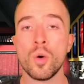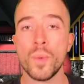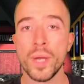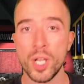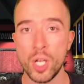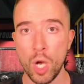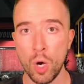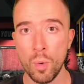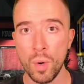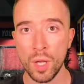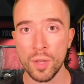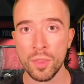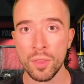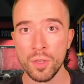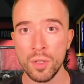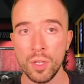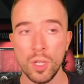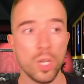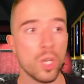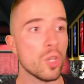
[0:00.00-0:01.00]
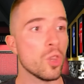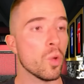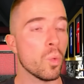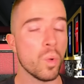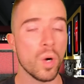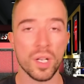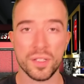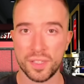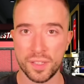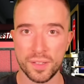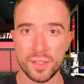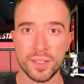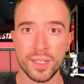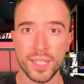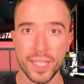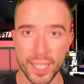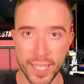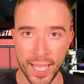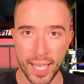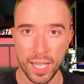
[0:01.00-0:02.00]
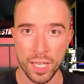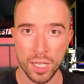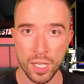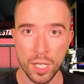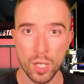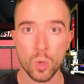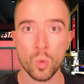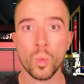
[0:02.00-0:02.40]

we go on, the worse this is going to get.